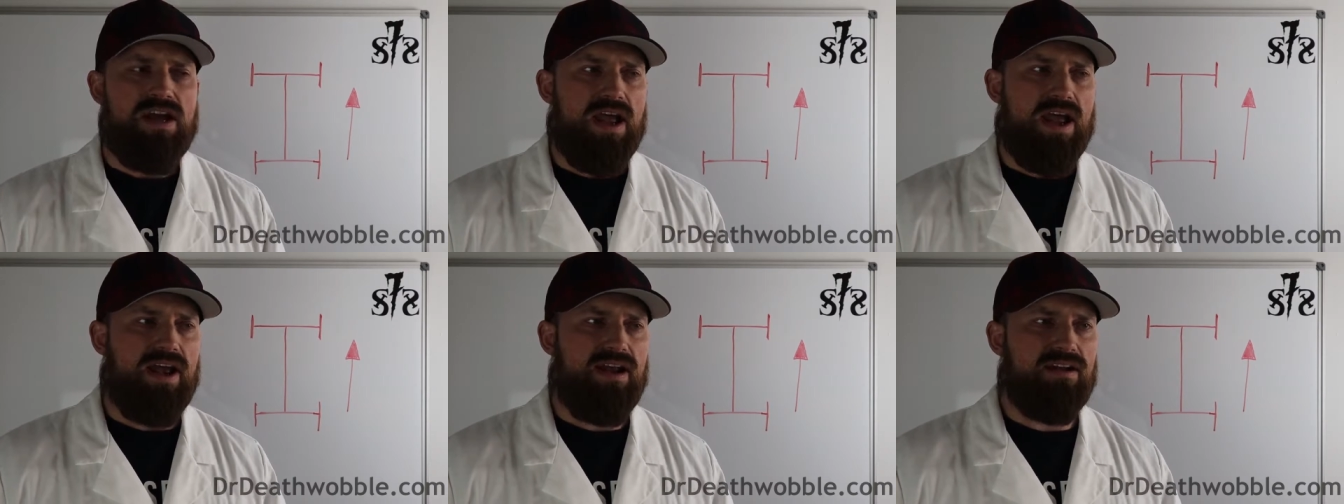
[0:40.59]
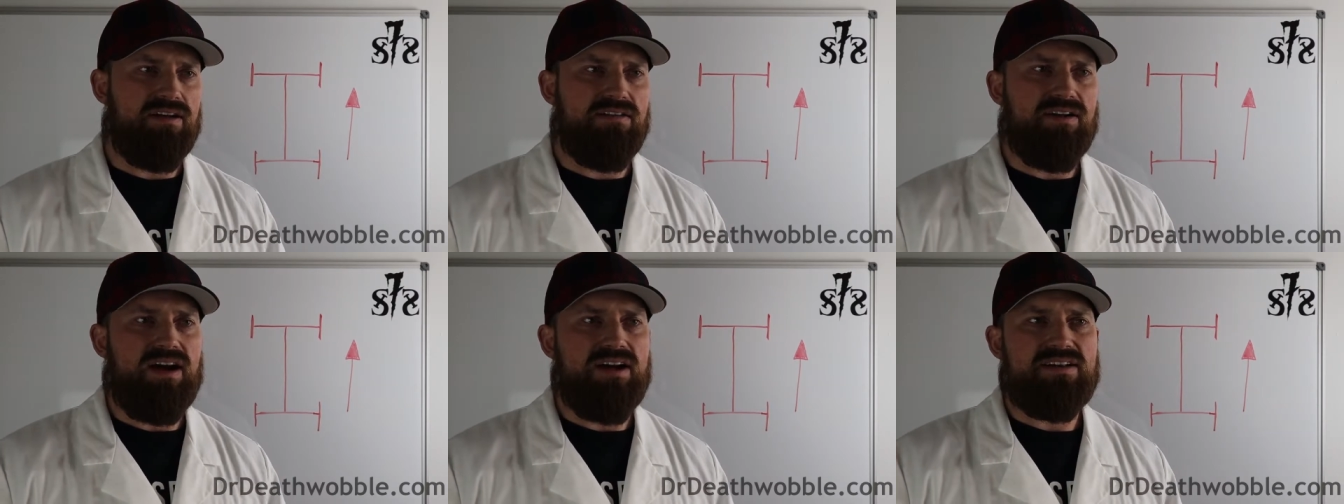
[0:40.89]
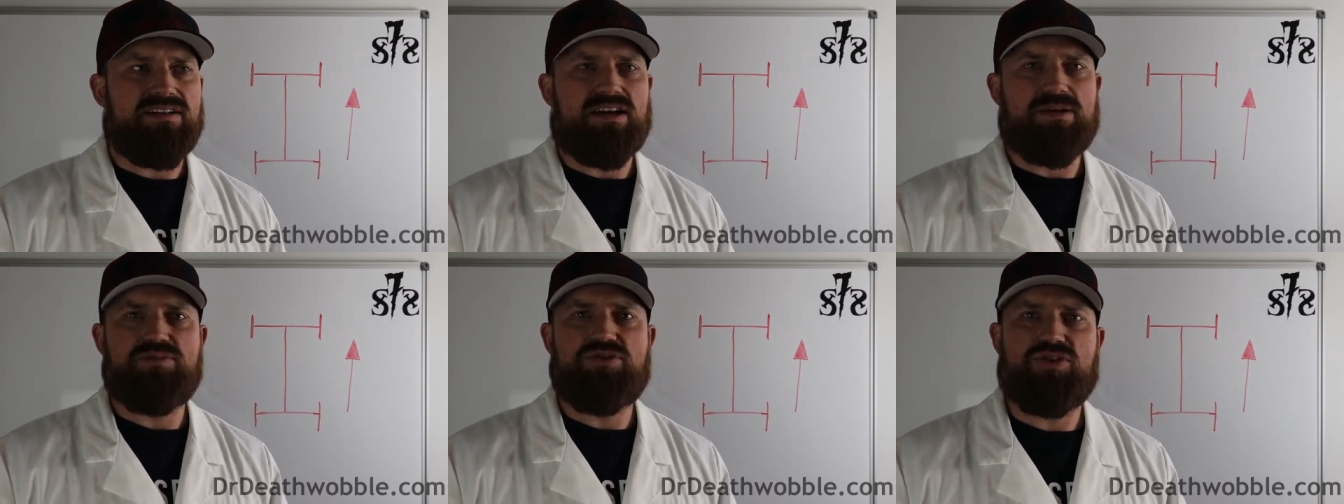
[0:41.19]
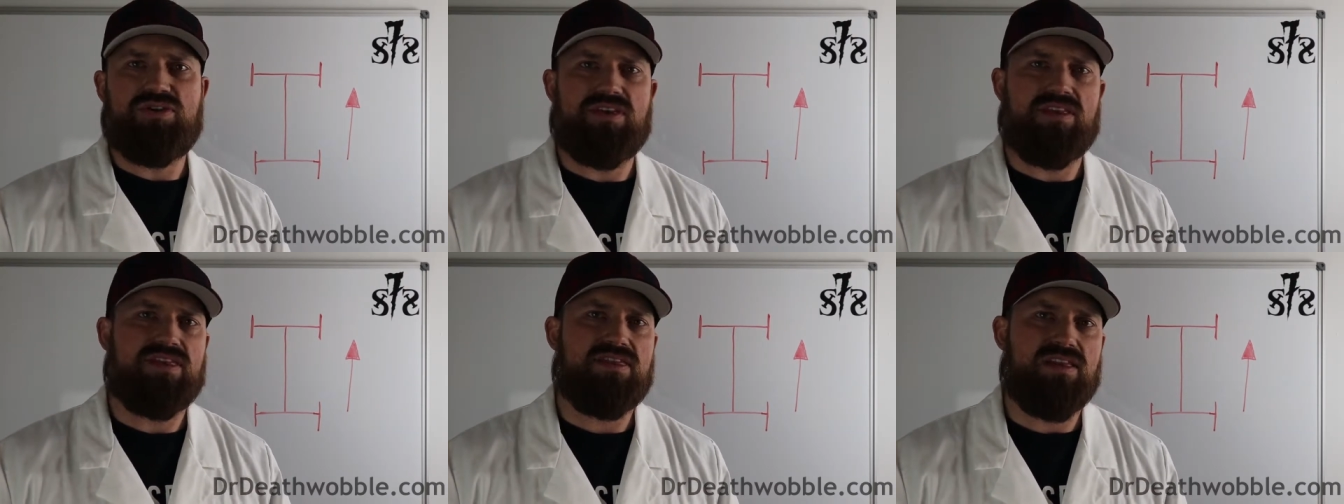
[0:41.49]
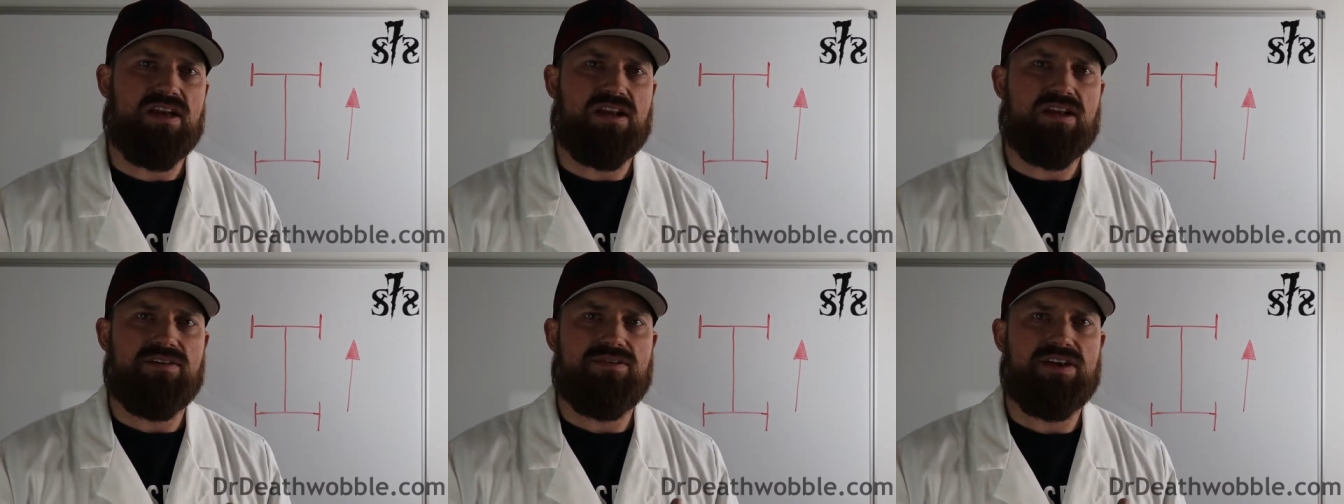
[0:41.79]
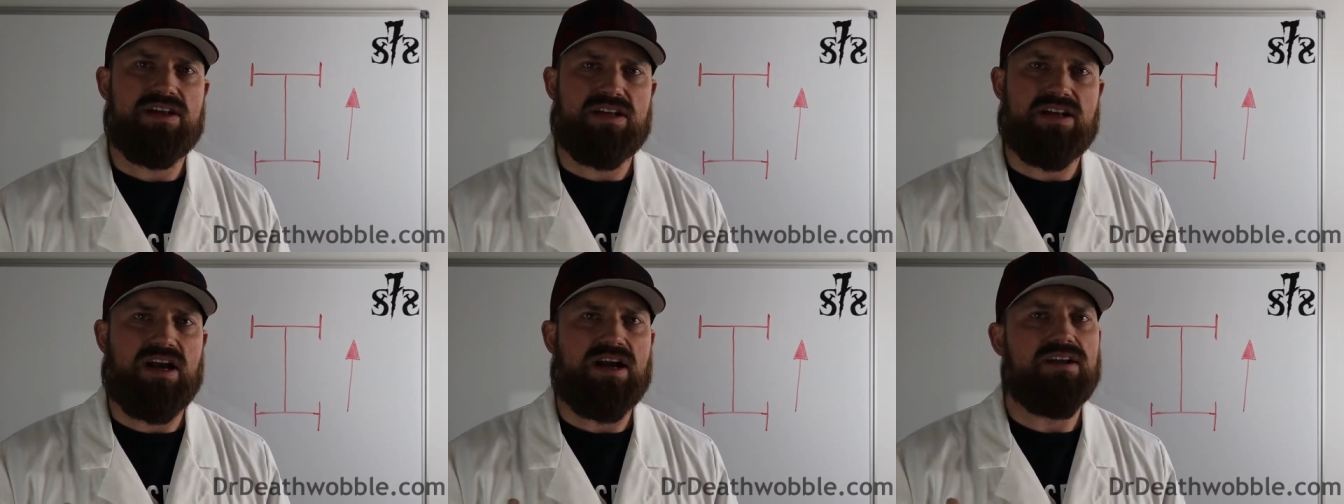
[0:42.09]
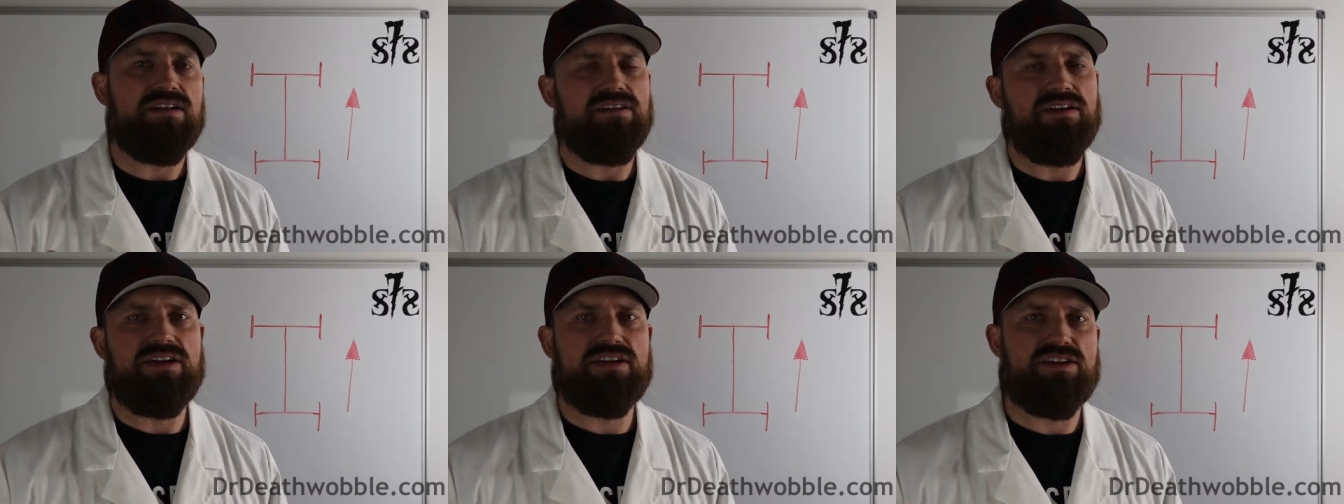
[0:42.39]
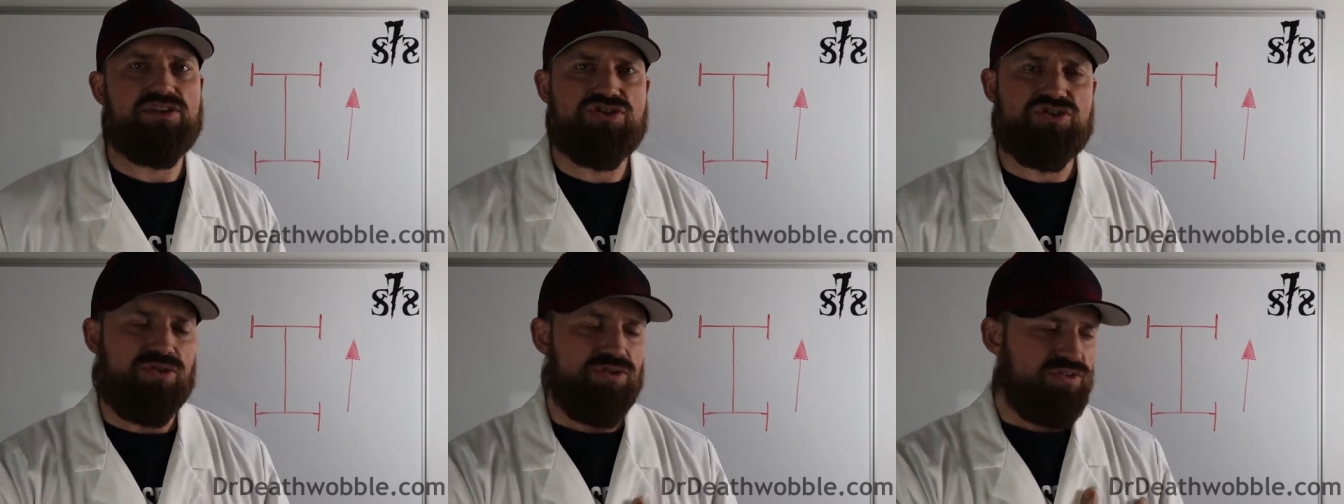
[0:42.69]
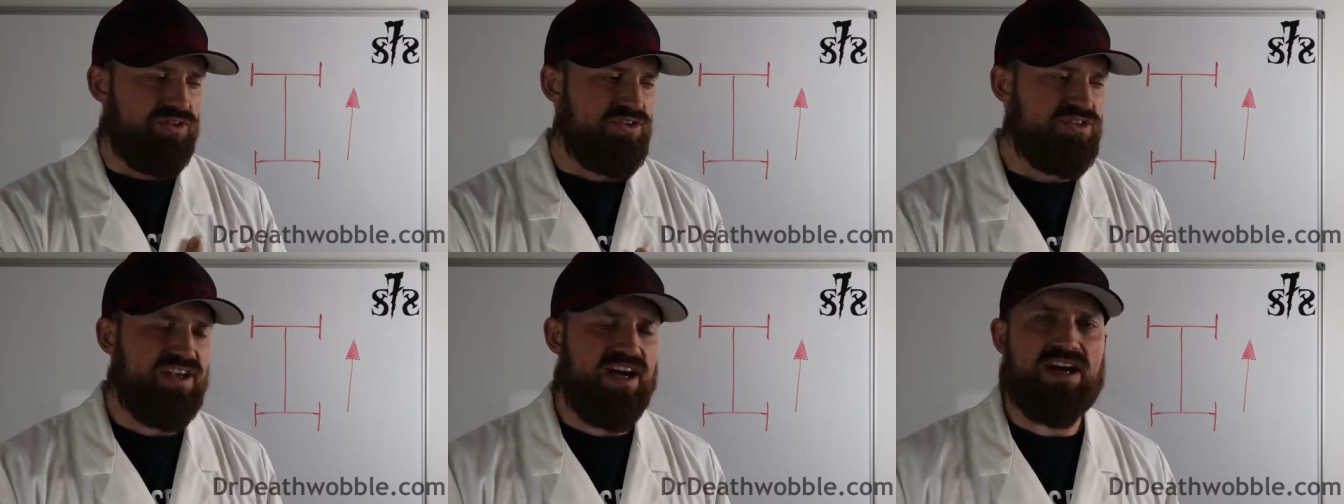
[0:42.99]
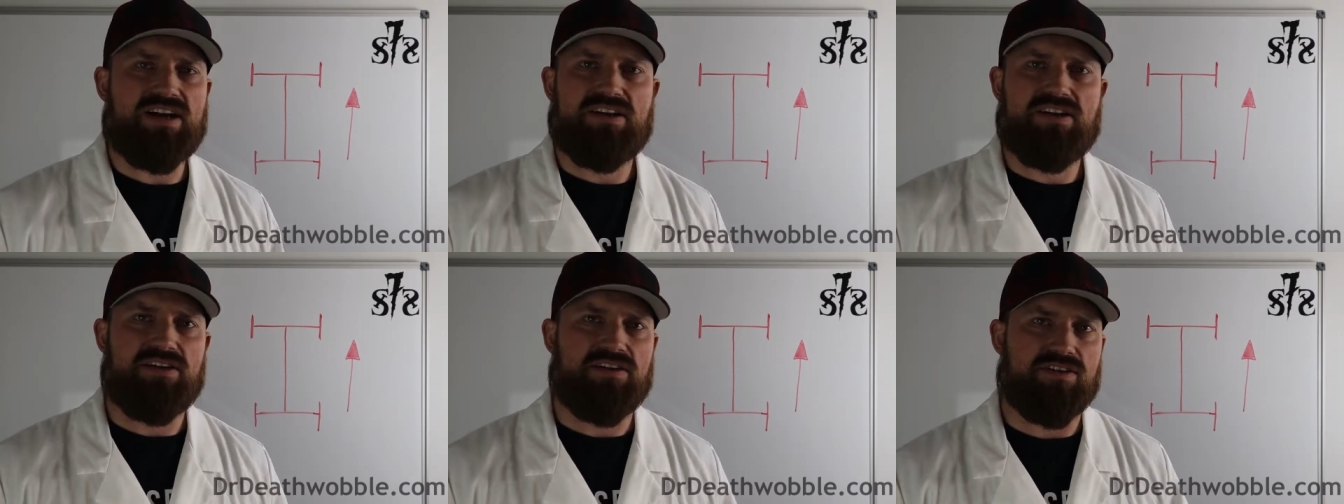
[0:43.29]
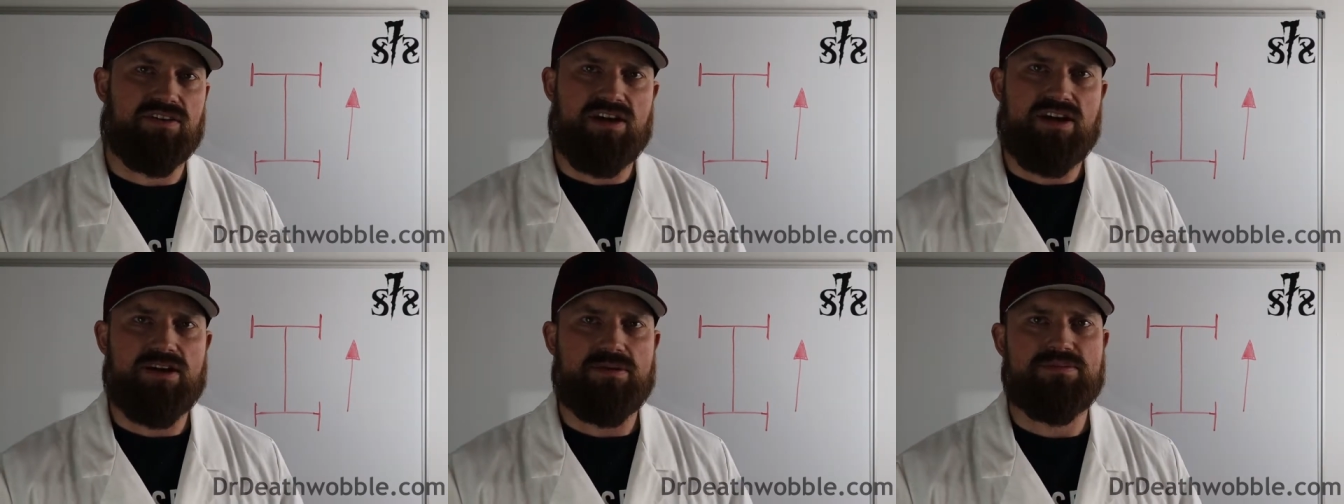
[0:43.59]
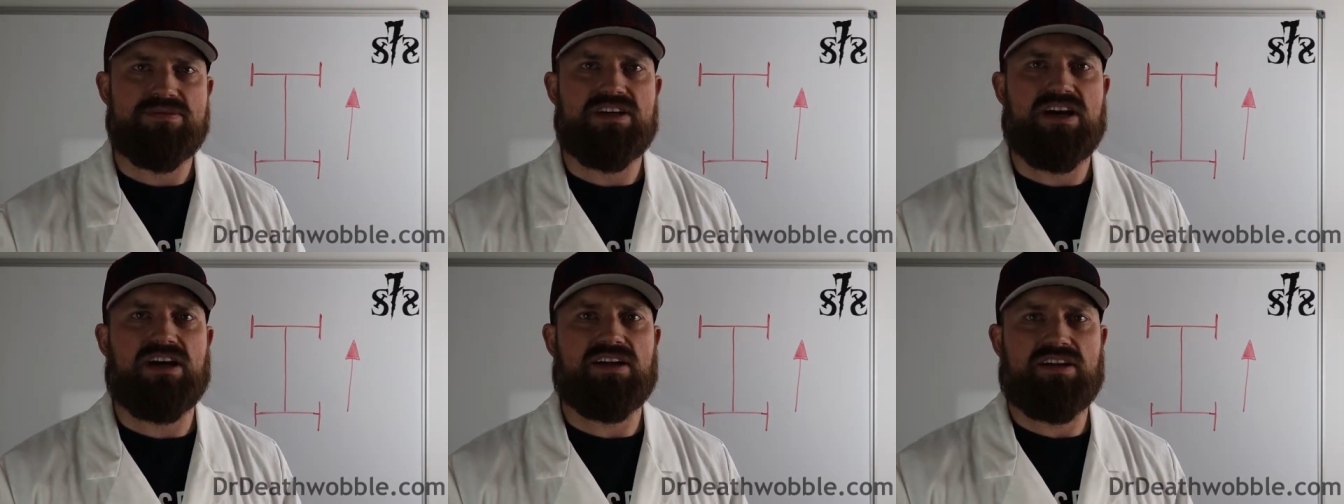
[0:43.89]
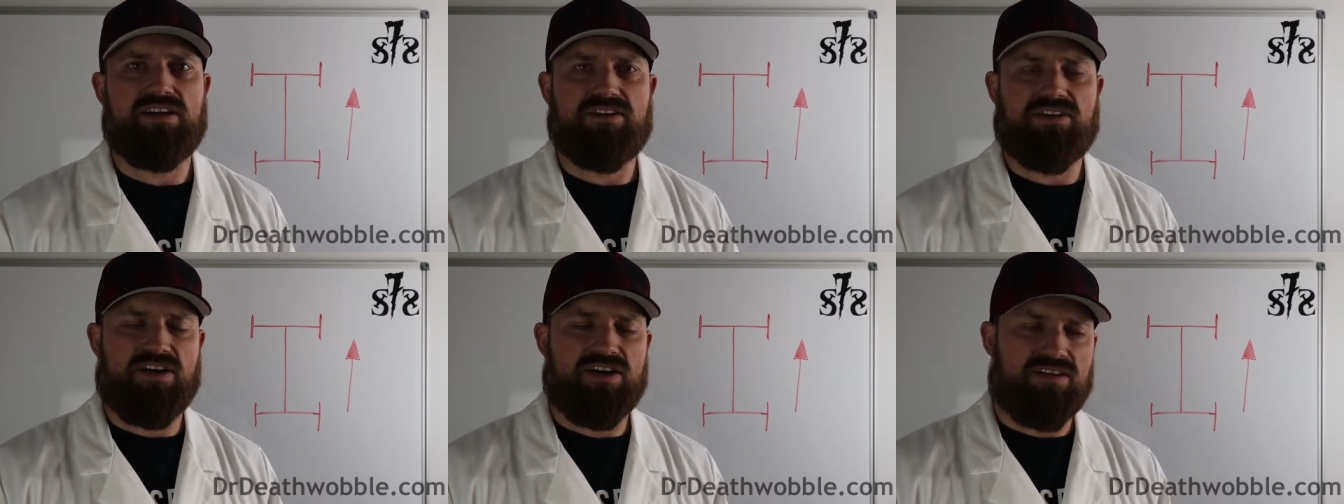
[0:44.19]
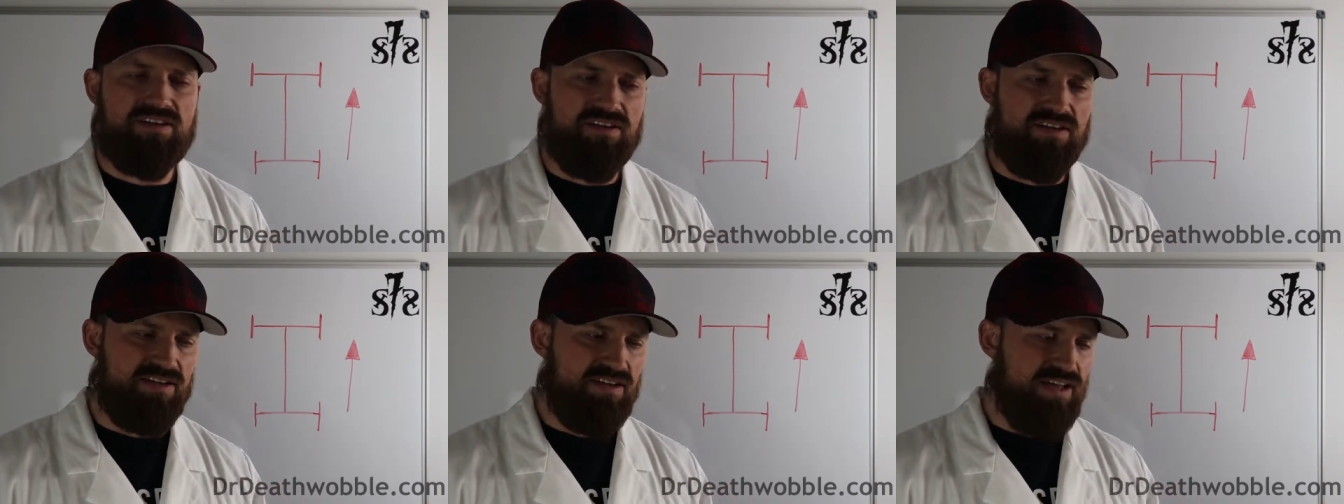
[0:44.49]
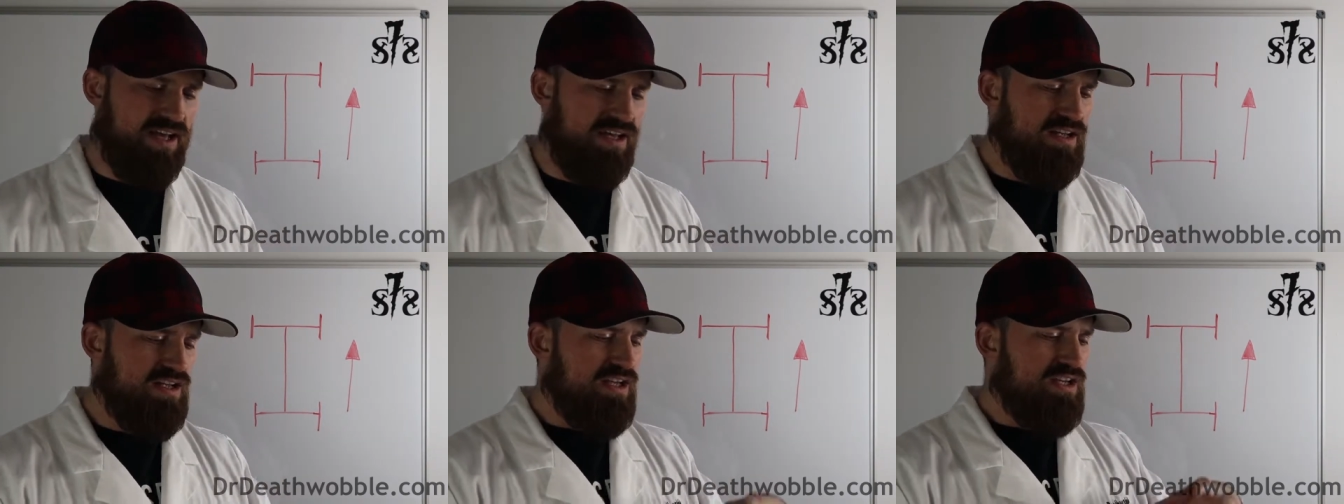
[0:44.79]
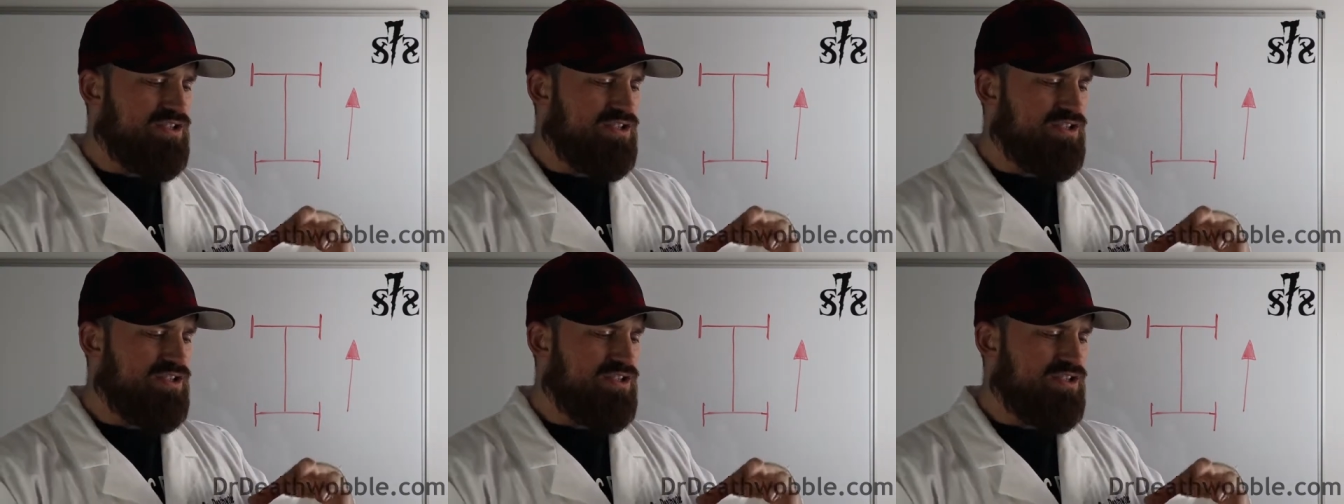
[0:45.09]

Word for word: And a lot of times you can think of it kind of like a shoulder socket or a hip socket or anything like that.